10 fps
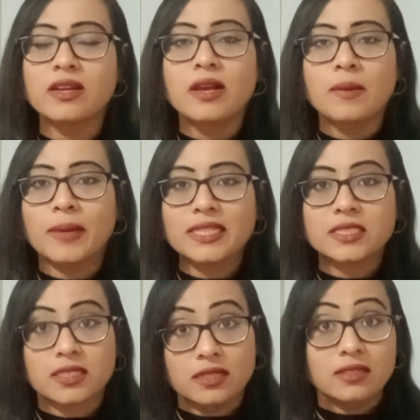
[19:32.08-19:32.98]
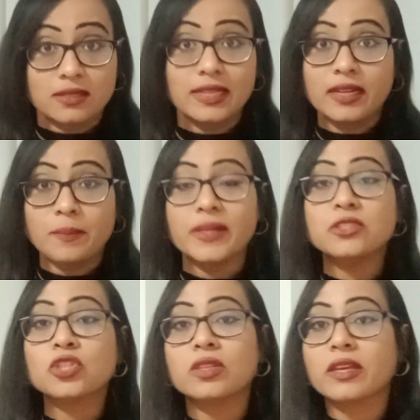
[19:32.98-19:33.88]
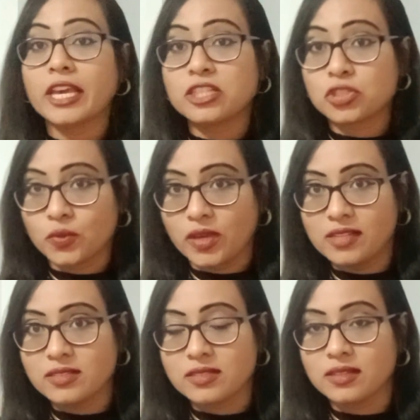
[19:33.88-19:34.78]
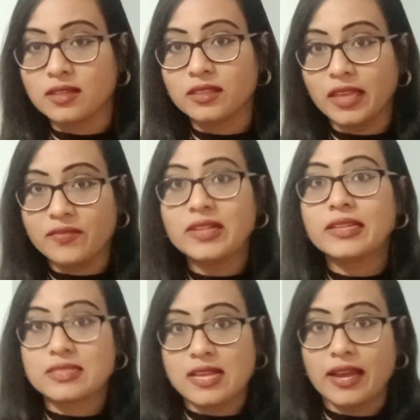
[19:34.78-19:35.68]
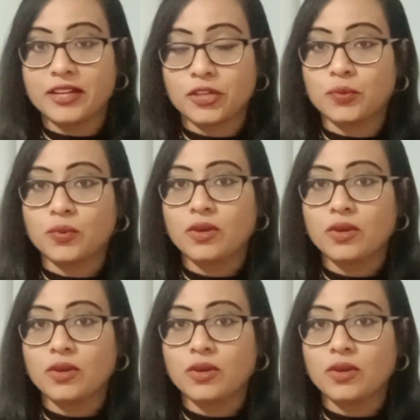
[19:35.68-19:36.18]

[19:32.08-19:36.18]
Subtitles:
But that depends on the case to case, they will decide you.